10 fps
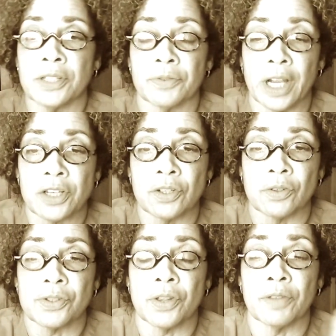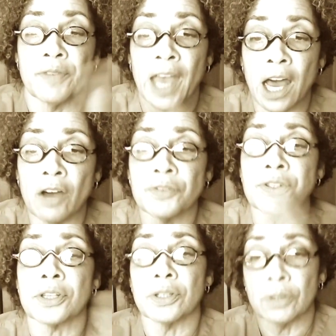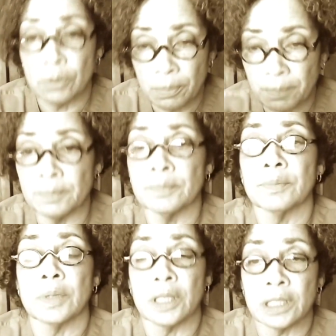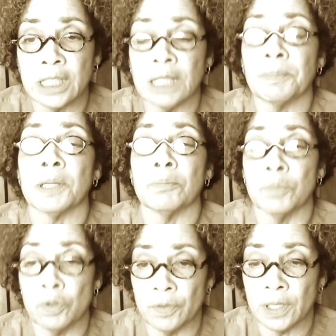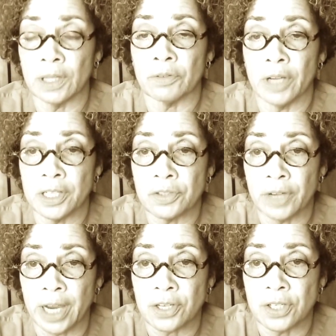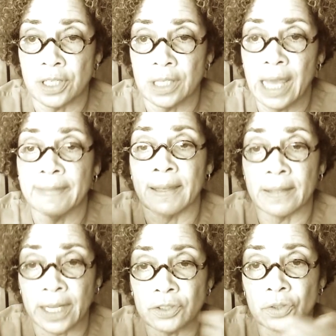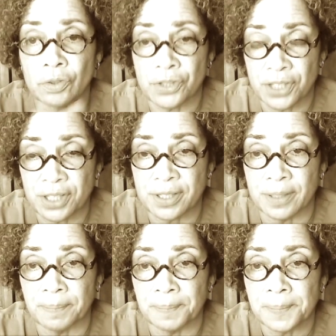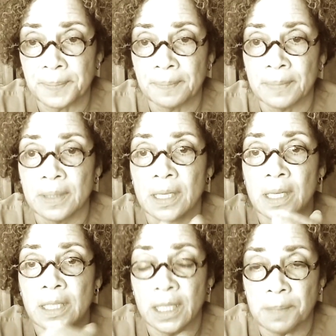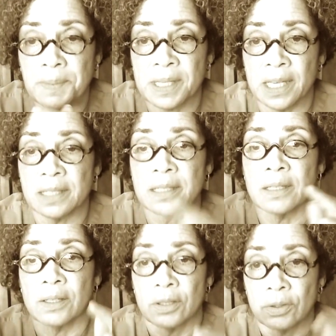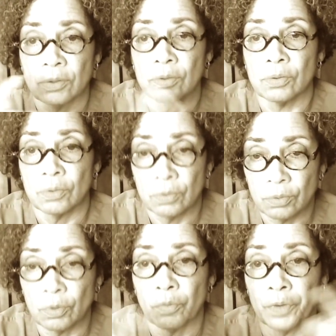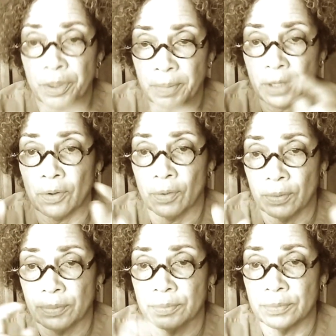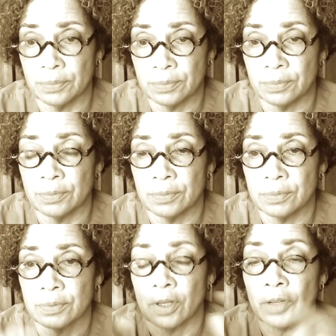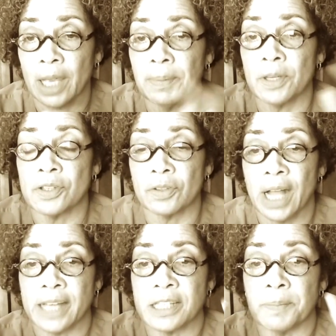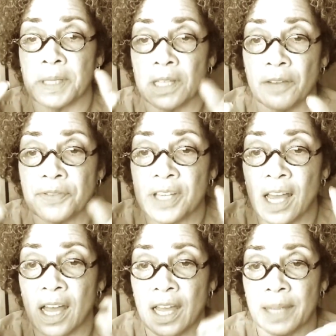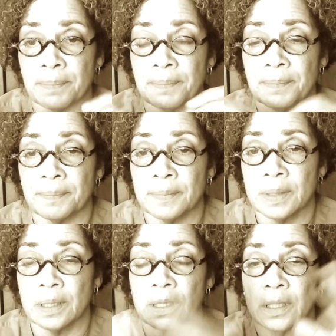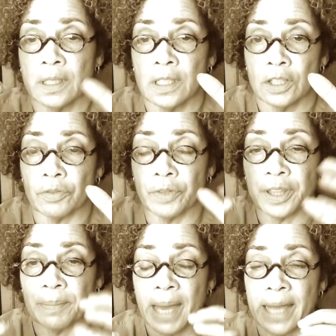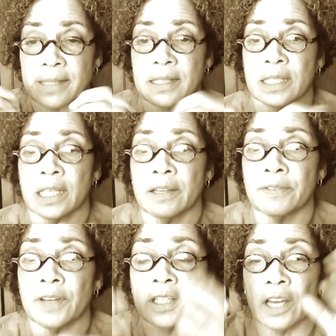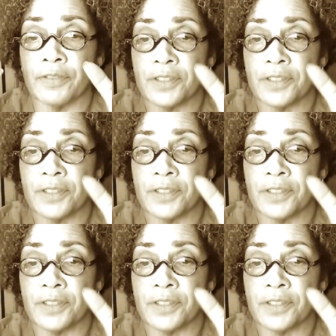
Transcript: directional. So the valves keep it moving in the right direction, and the electrical system keeps it rhythmical. Okay, because there has to be enough time. The rhythm has to give enough